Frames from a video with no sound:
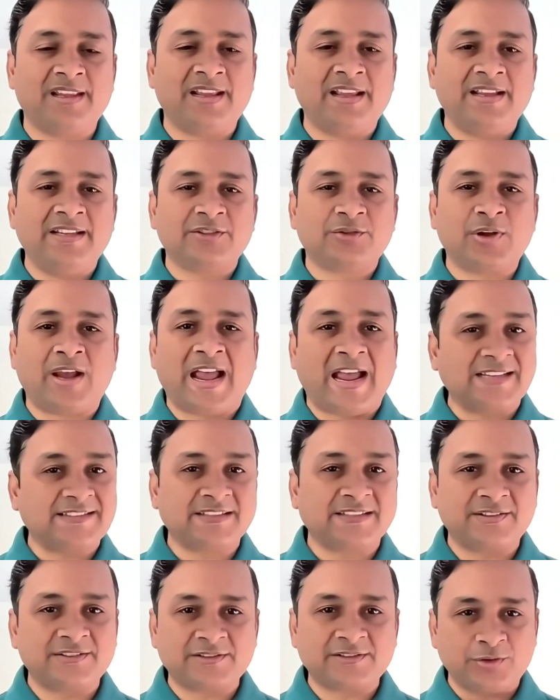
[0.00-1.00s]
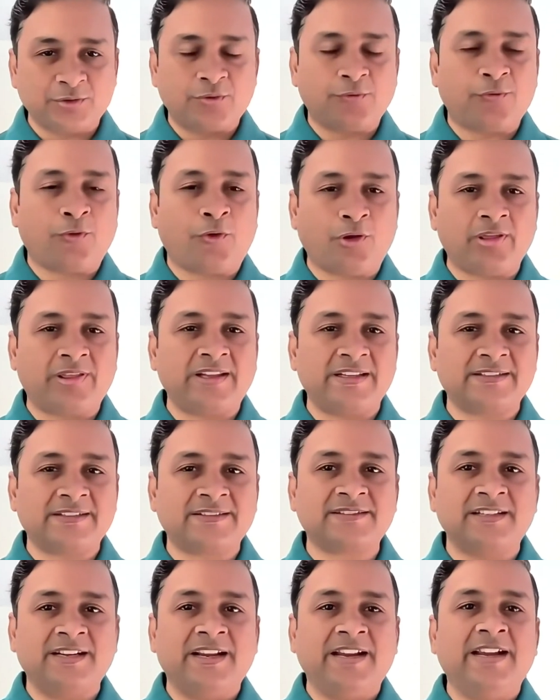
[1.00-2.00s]
So as a result of all
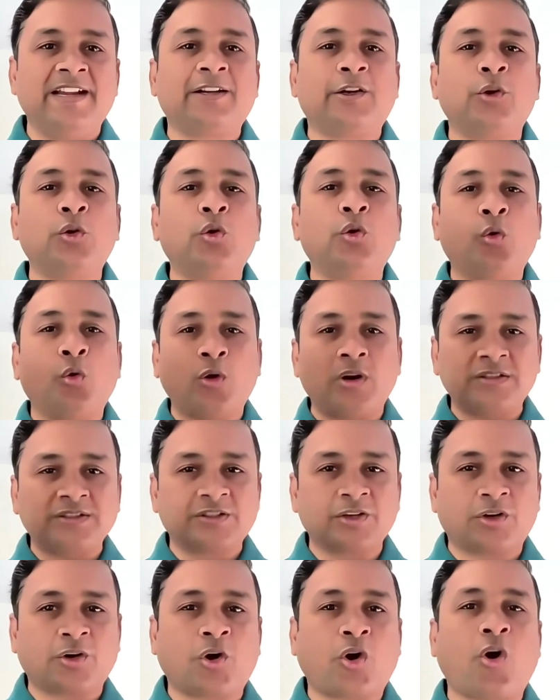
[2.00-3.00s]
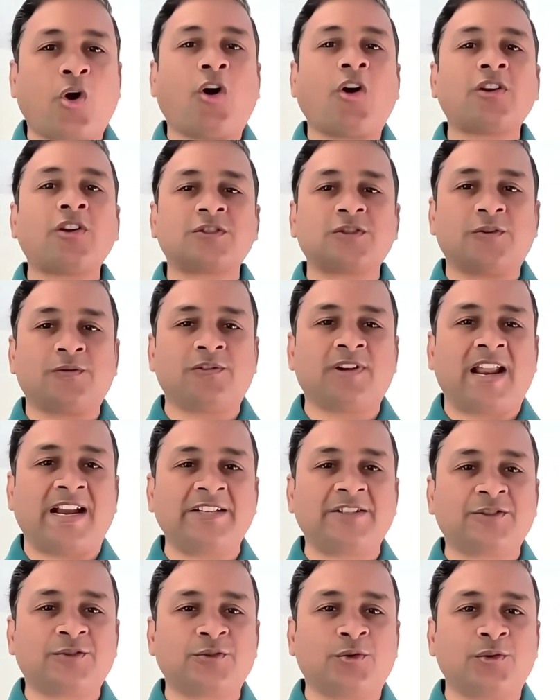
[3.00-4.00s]
this, it lowers the cost of
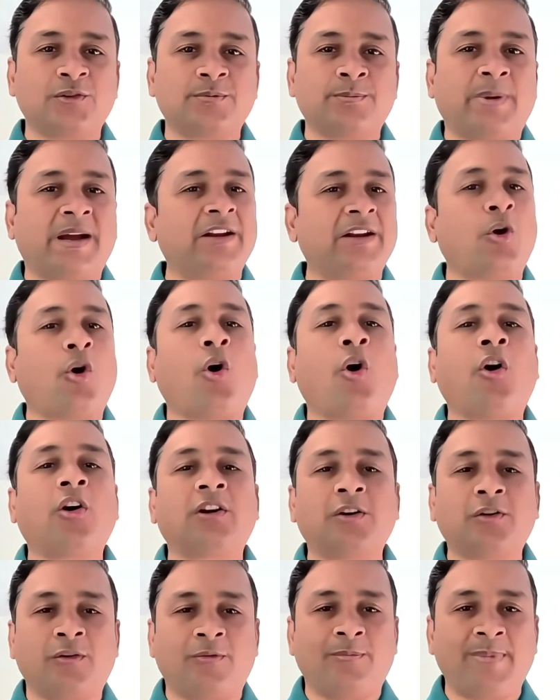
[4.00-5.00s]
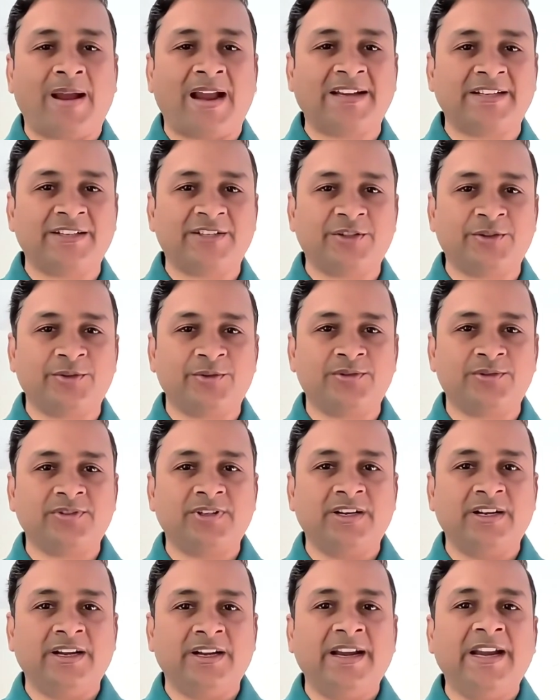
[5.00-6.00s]
light source by an order of magnitude.
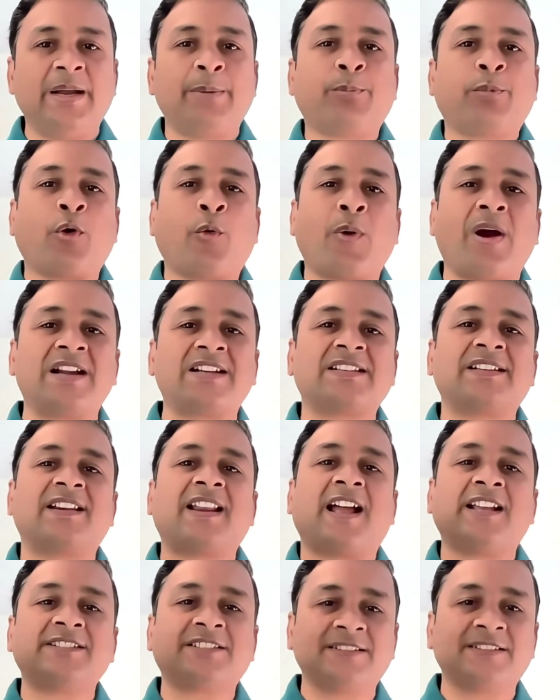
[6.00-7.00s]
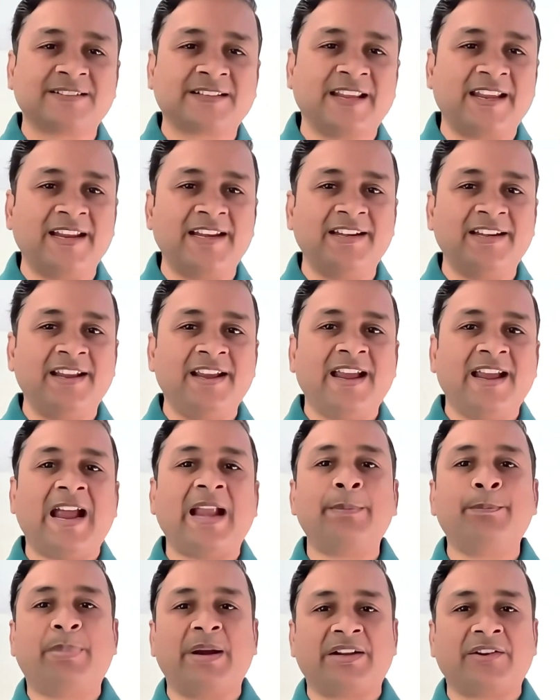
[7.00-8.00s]
It provides larger scale
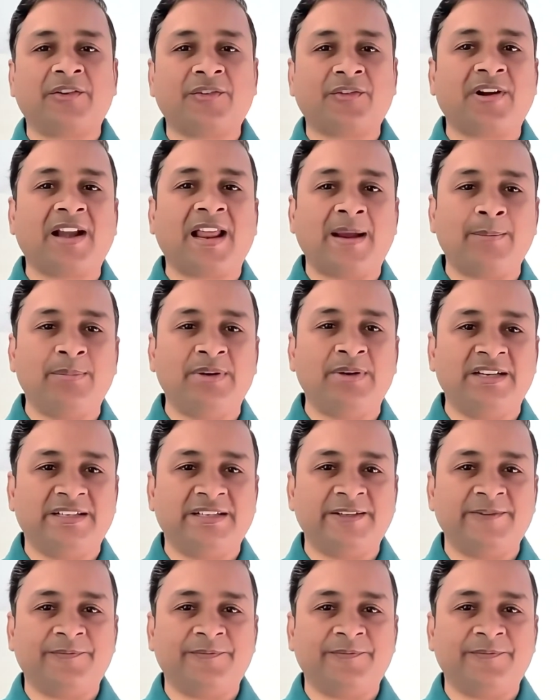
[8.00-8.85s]
and better reliability.